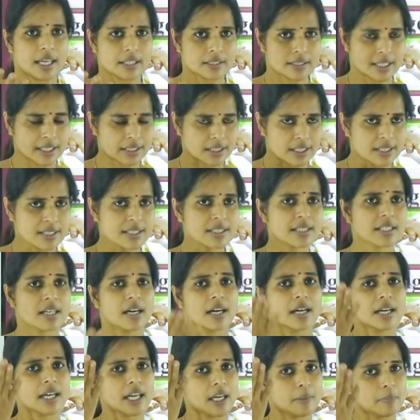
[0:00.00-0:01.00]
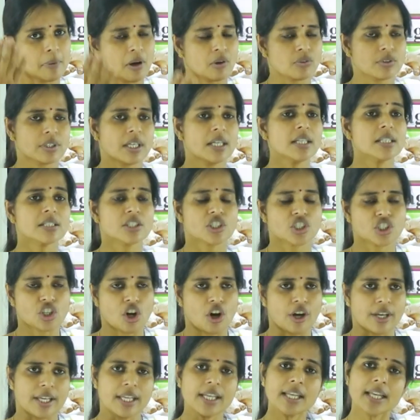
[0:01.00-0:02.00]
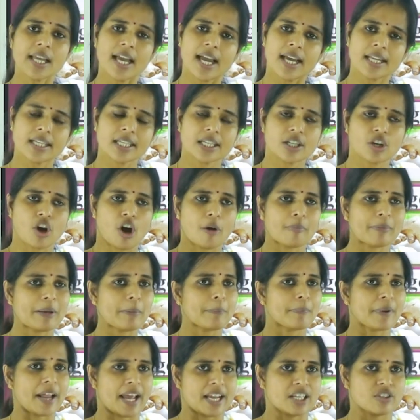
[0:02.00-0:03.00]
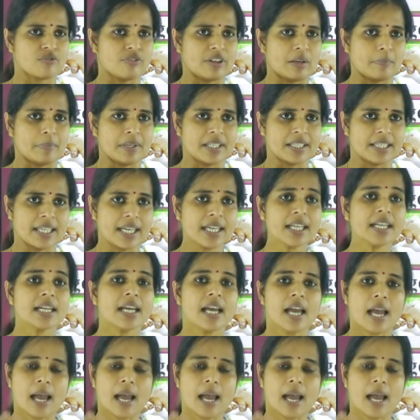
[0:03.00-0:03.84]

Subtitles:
that is above the soil, and a normal plant will be there,